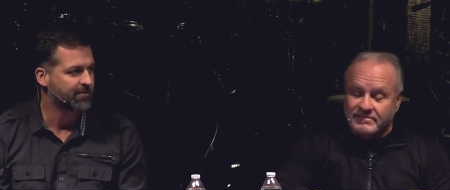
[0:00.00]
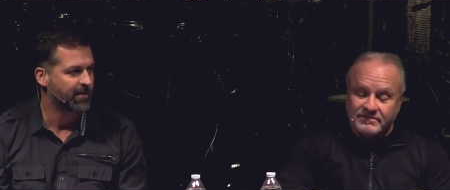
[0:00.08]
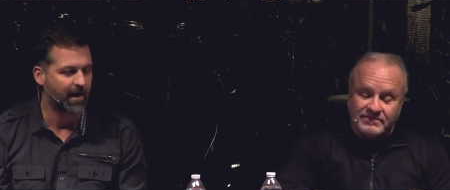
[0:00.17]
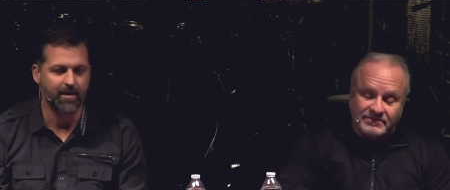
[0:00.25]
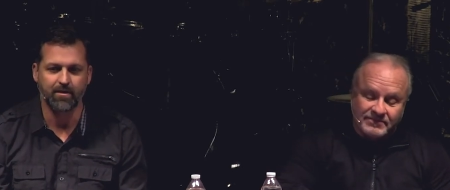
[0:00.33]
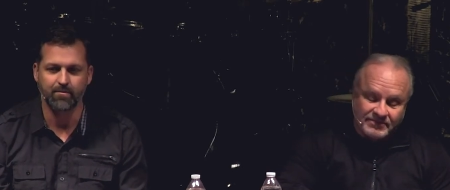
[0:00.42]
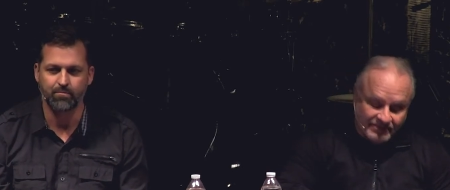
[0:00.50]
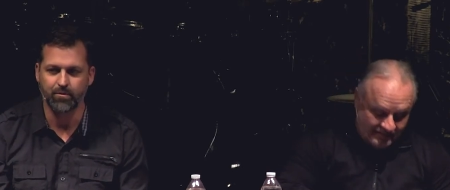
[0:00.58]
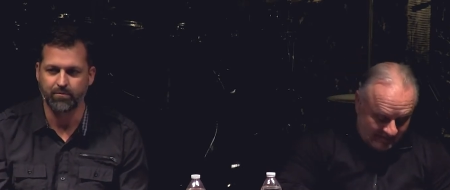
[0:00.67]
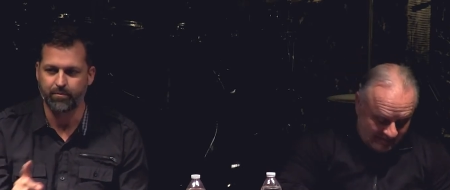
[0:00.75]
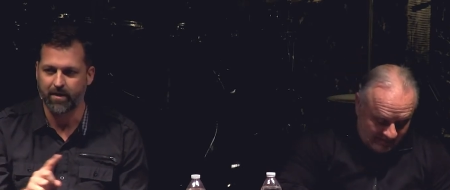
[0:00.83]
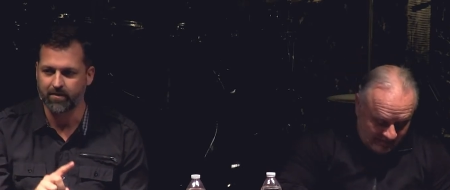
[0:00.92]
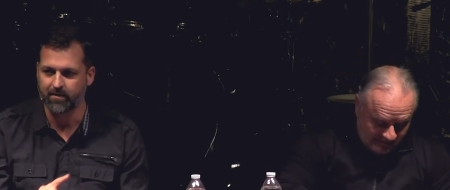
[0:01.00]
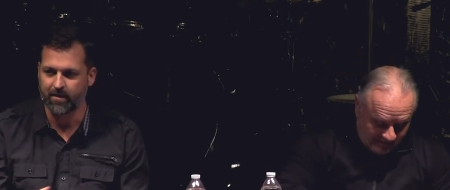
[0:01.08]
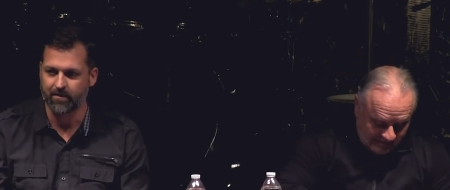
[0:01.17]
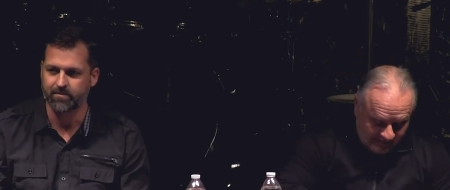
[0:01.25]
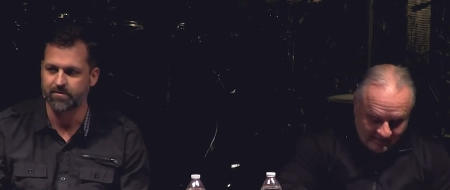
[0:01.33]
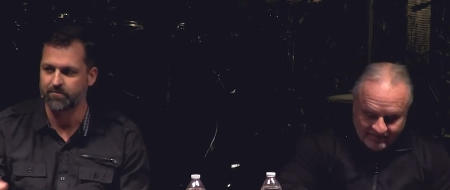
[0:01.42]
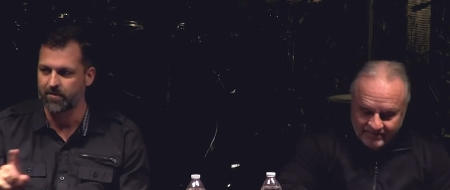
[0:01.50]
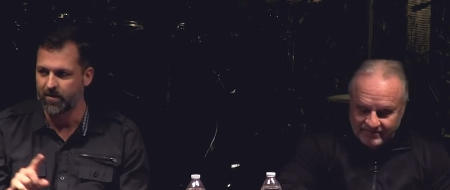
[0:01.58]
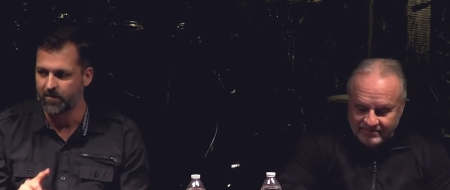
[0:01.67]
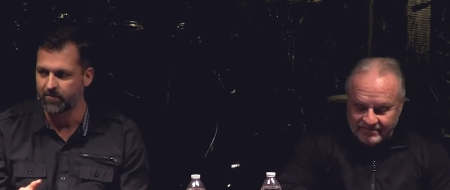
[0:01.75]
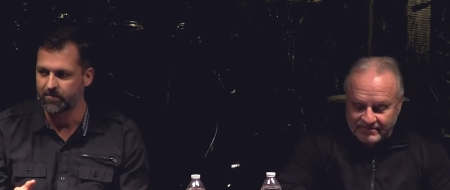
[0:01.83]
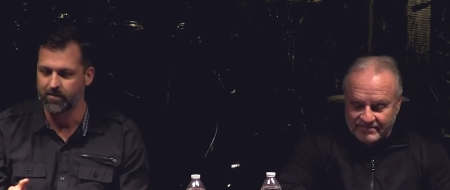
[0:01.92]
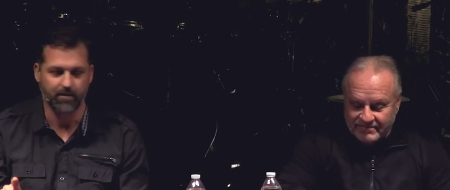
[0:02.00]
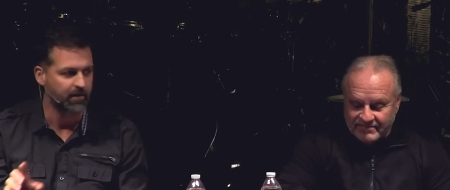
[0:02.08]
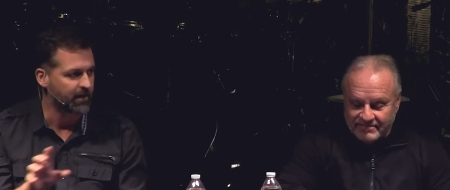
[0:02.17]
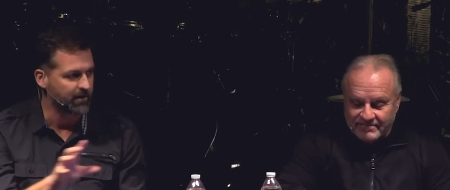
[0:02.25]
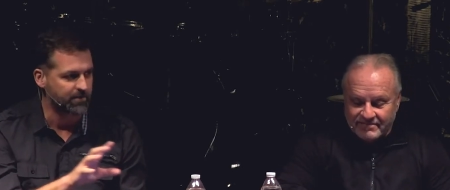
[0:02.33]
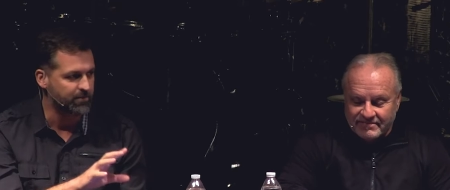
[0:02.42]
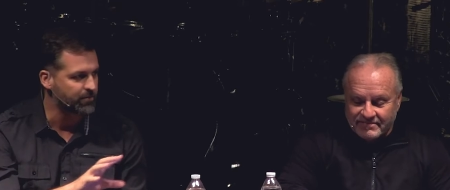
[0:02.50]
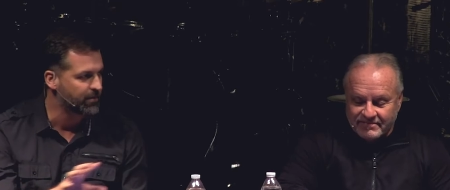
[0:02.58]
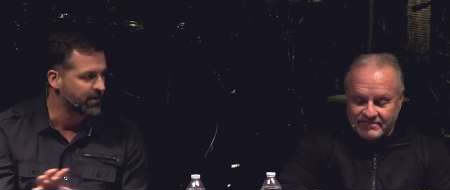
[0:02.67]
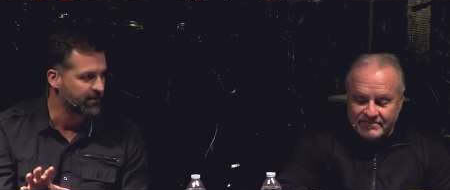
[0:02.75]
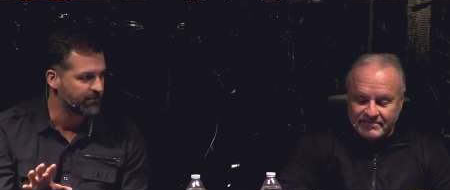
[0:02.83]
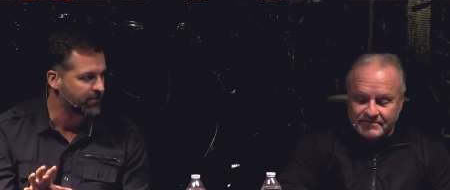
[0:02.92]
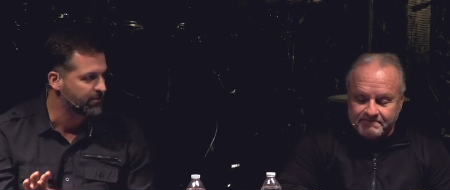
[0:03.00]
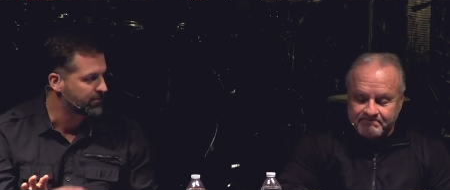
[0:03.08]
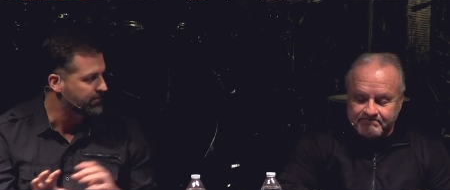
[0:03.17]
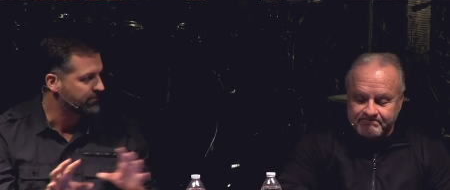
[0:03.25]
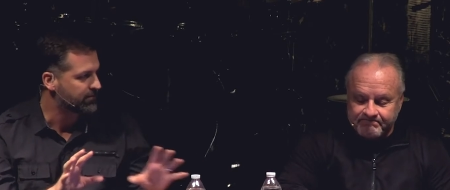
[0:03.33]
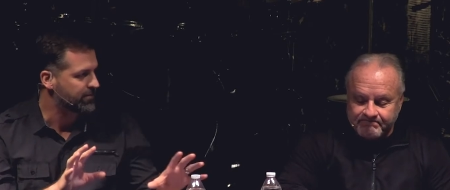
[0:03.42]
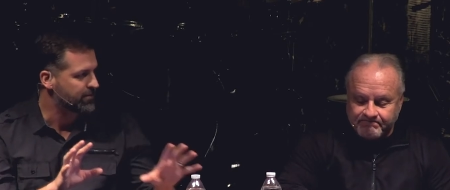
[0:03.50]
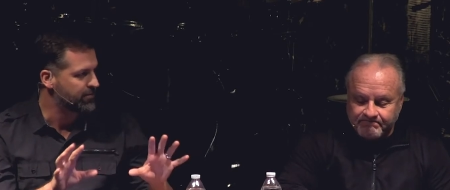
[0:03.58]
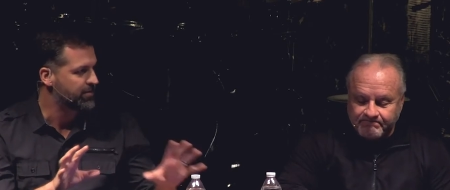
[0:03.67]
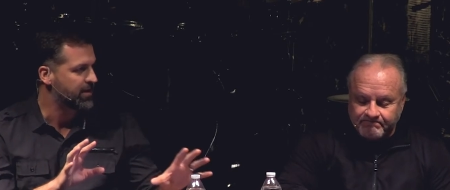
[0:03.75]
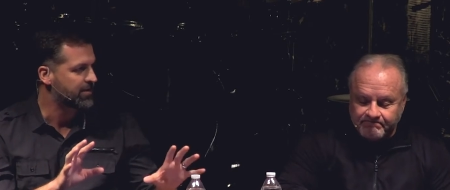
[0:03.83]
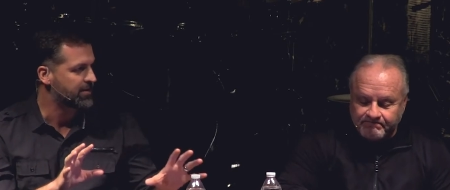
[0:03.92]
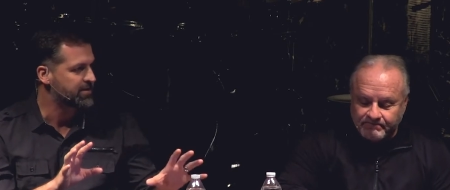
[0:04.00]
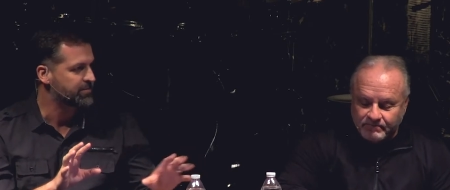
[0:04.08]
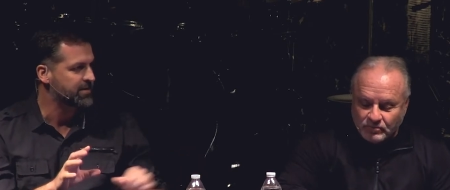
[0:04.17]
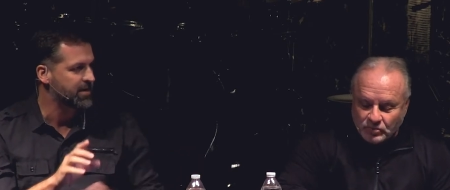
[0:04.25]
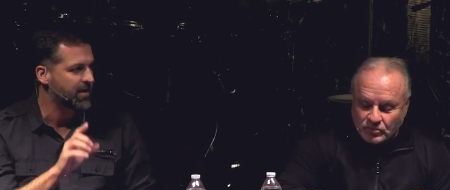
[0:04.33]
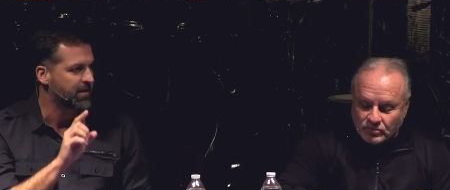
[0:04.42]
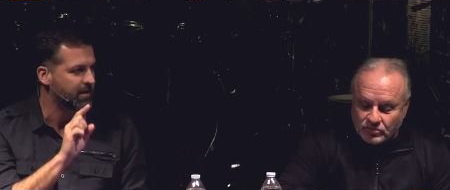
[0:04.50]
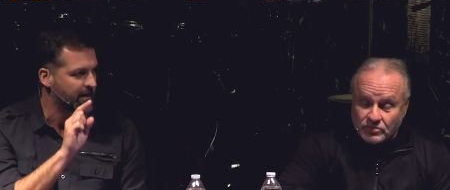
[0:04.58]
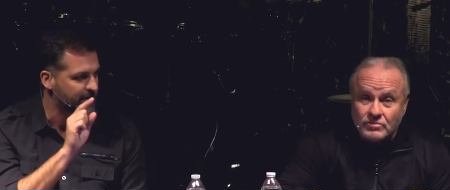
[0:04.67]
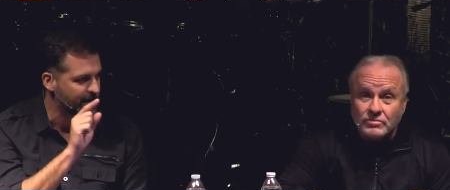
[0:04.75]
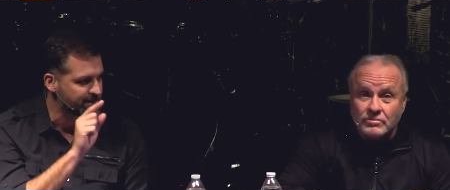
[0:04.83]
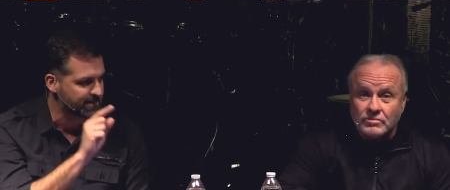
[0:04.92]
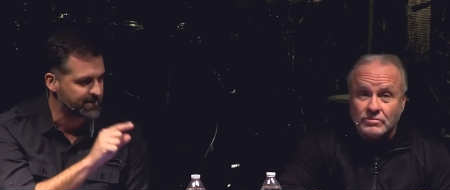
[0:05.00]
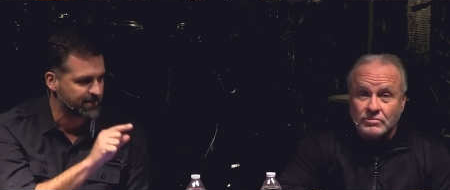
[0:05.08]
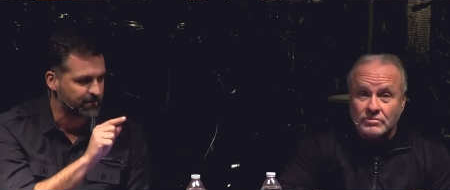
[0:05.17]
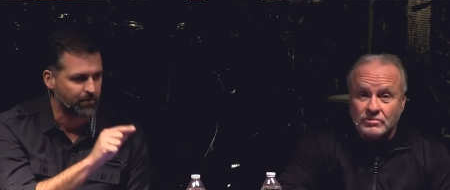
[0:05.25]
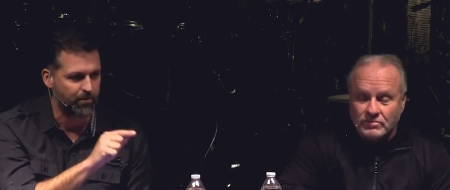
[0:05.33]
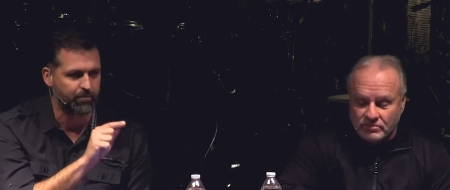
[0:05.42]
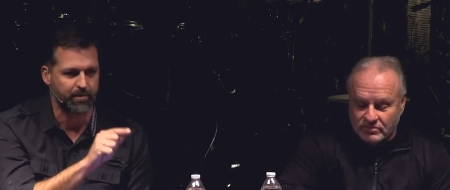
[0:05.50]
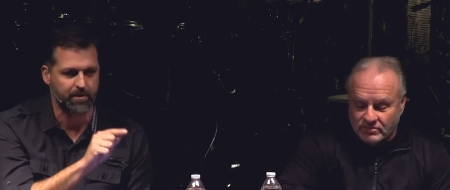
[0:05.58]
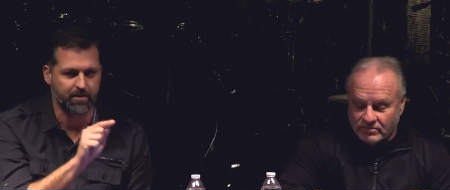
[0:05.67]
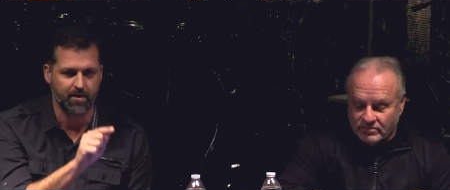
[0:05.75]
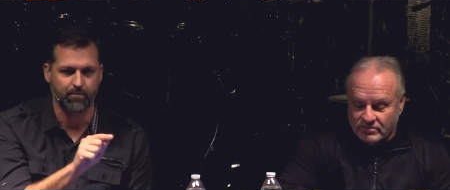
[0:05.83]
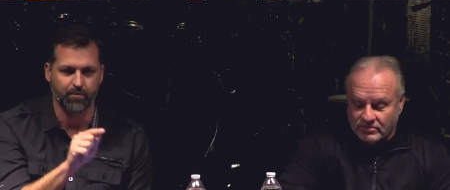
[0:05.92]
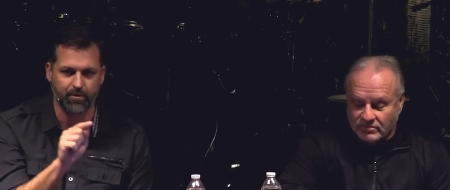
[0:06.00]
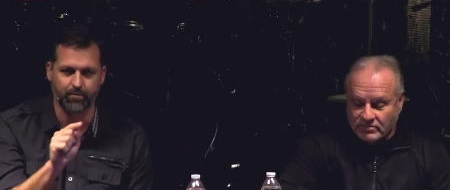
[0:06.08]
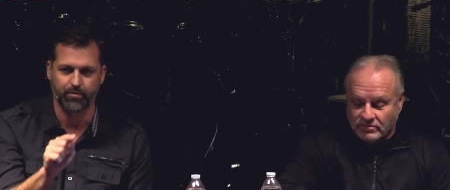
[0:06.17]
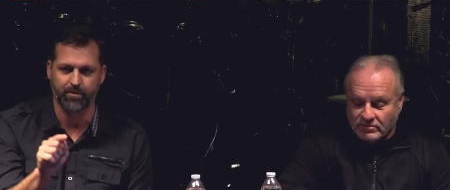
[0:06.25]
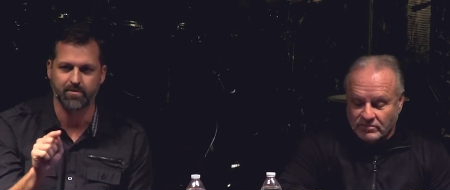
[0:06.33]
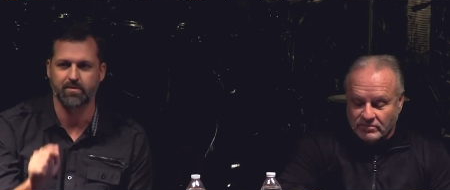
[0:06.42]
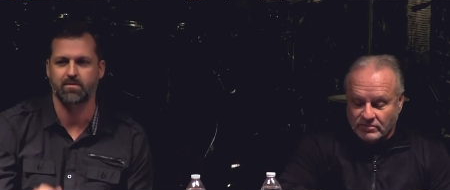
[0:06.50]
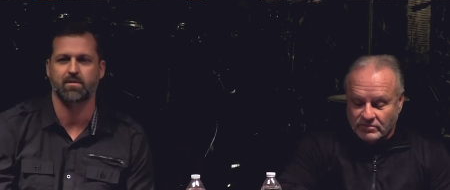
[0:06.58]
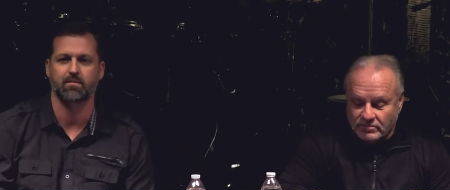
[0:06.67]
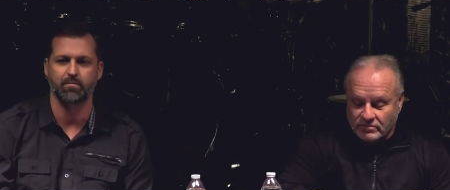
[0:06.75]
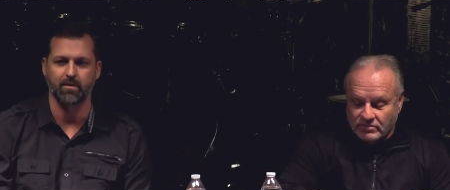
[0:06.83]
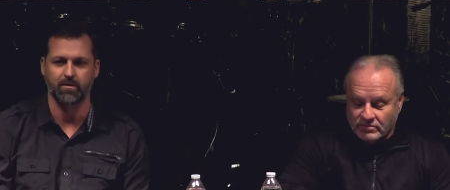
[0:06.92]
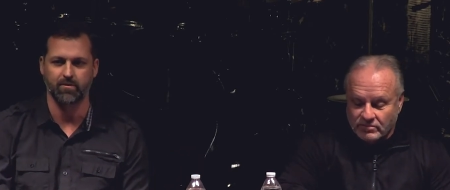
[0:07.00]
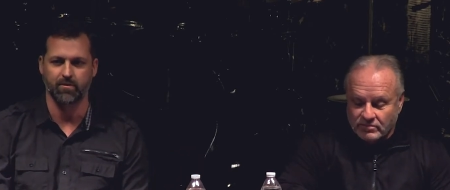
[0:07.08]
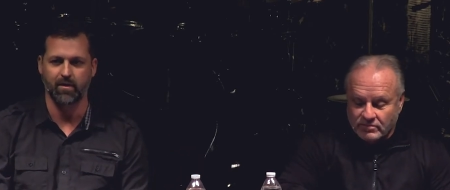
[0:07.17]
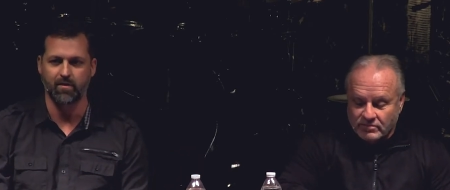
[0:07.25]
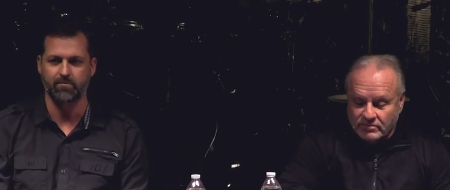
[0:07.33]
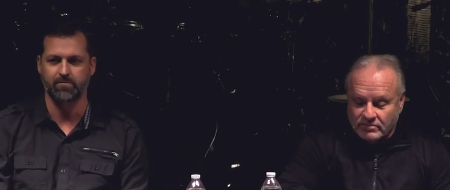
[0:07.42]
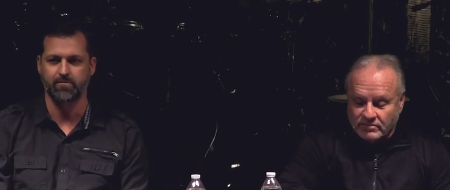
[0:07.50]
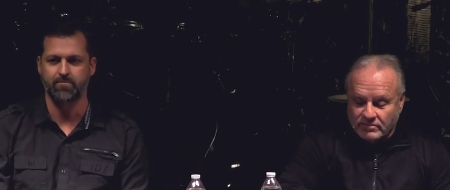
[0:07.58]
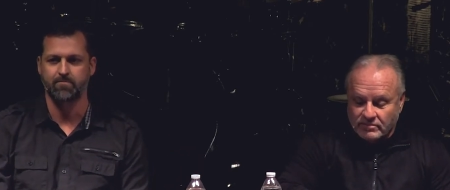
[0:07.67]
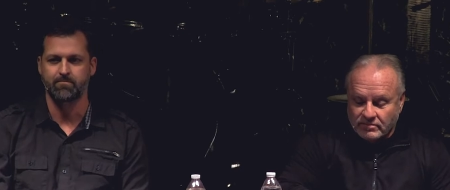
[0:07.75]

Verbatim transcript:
Speaker 1: I can move bank accounts around and do whatever you think needs to be done, and that still won't be a number that brings contentment in your life.